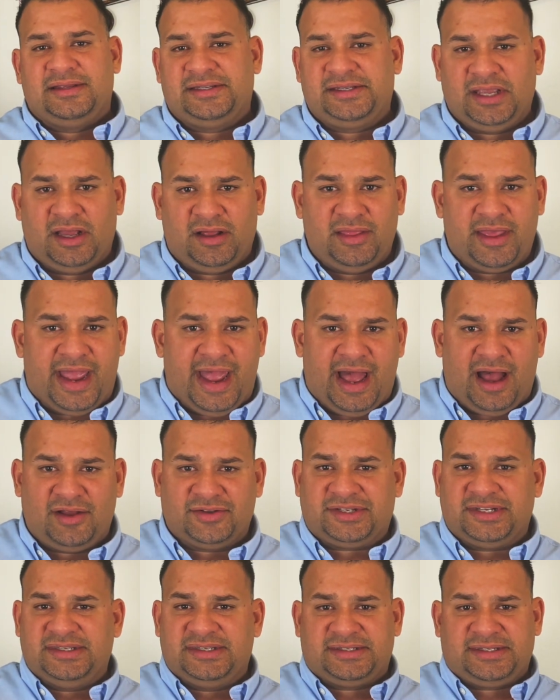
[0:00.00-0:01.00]
sell the
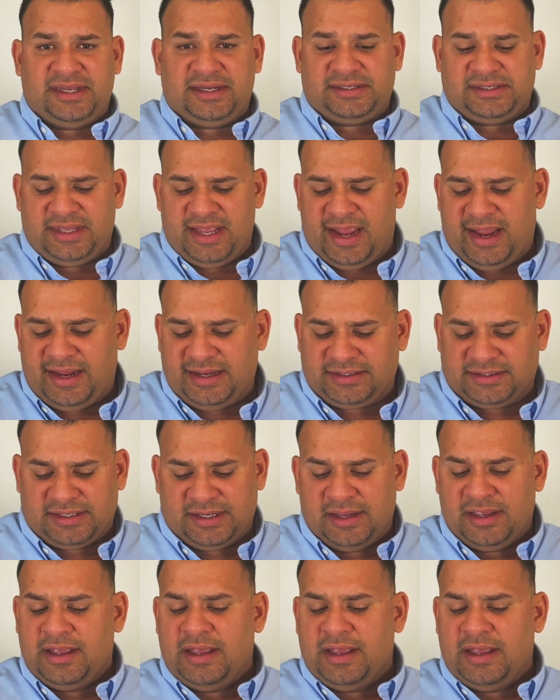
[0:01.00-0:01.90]
house in 6 days.